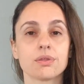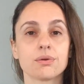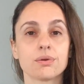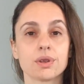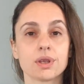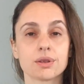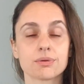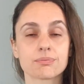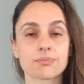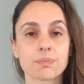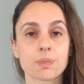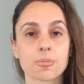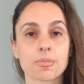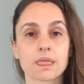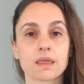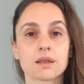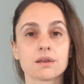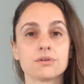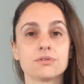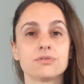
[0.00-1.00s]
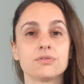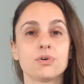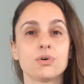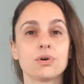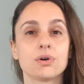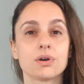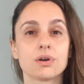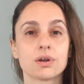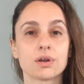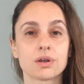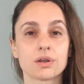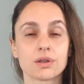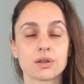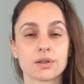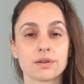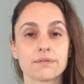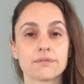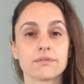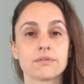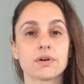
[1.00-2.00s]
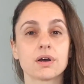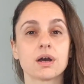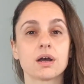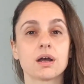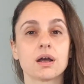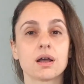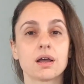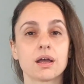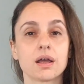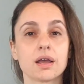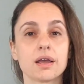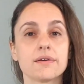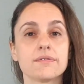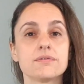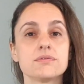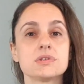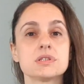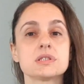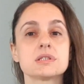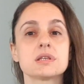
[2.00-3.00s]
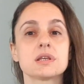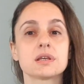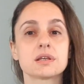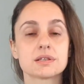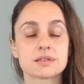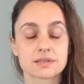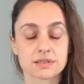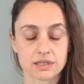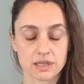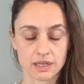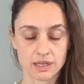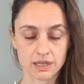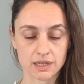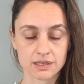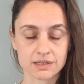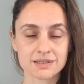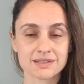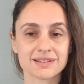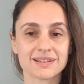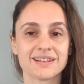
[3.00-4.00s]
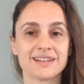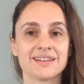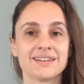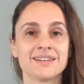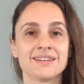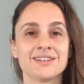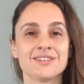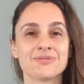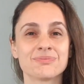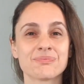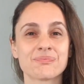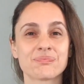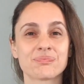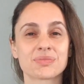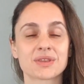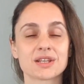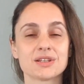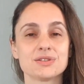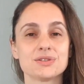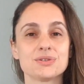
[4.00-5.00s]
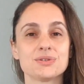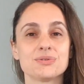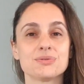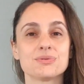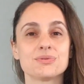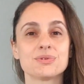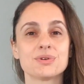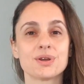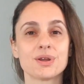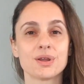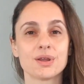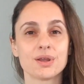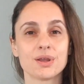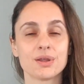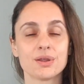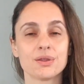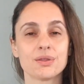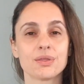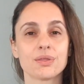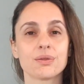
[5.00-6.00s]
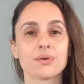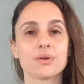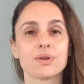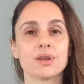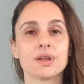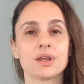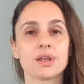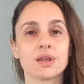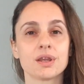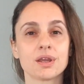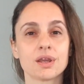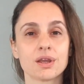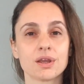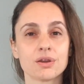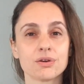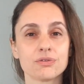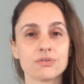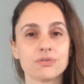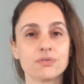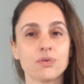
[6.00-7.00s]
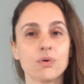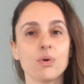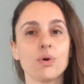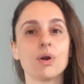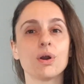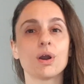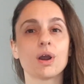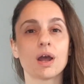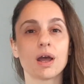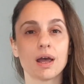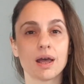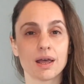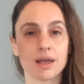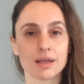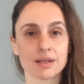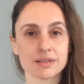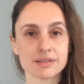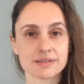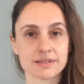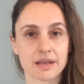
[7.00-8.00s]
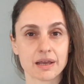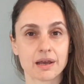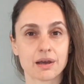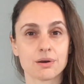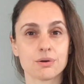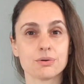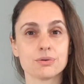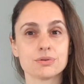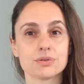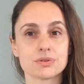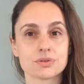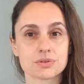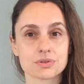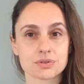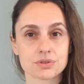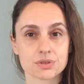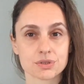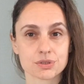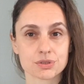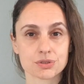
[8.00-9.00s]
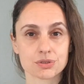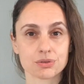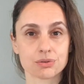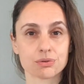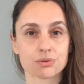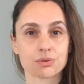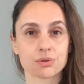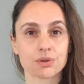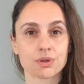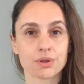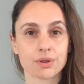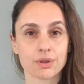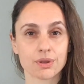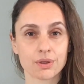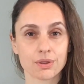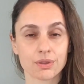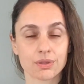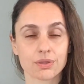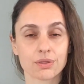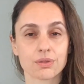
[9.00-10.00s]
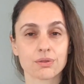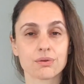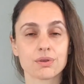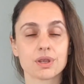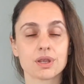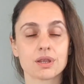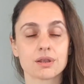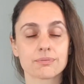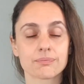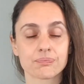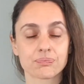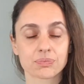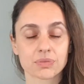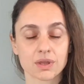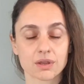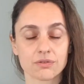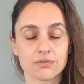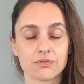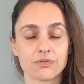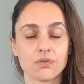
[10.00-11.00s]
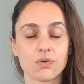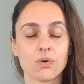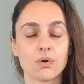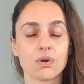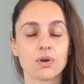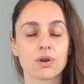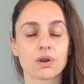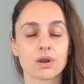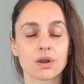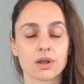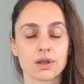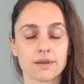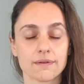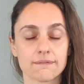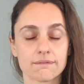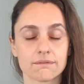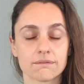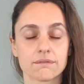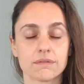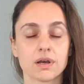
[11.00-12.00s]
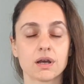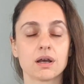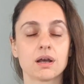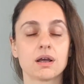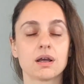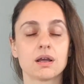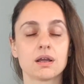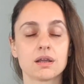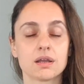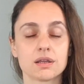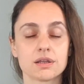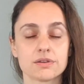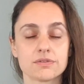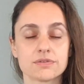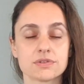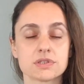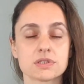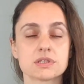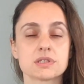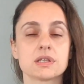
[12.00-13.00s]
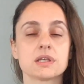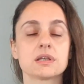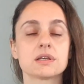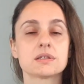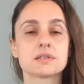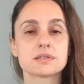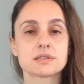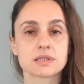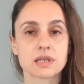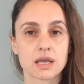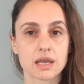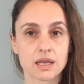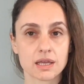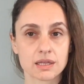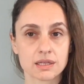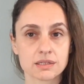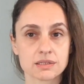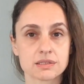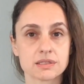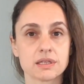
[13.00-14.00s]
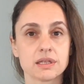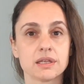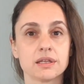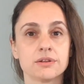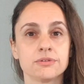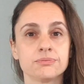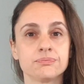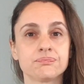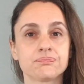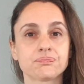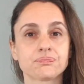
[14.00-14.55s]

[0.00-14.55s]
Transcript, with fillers: three, four, five, six, and in. Two, three, four, and out. Two, three, four, five, six, and in.